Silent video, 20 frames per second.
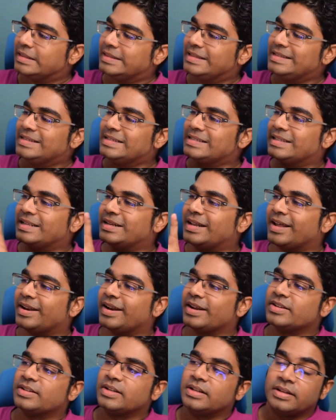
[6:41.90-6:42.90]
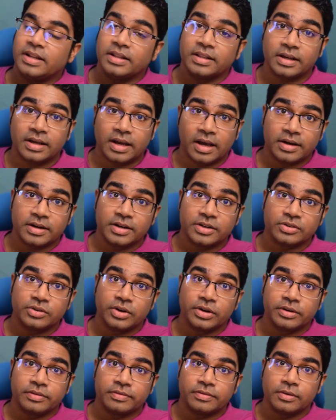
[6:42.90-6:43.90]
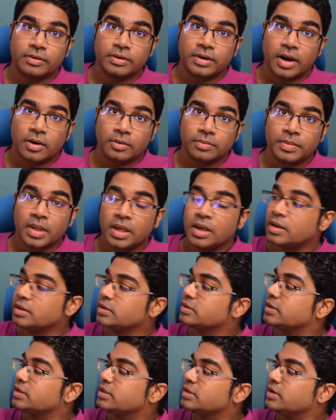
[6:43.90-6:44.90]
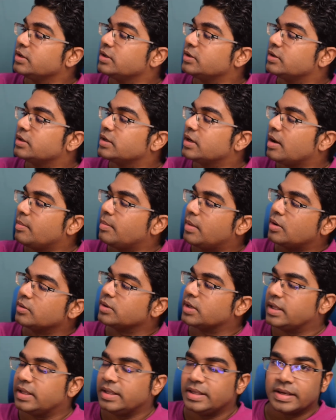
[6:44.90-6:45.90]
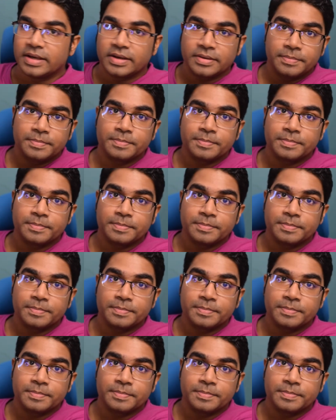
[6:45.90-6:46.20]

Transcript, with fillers: This is the direction that the current is going to flow now. So it's going to come out here.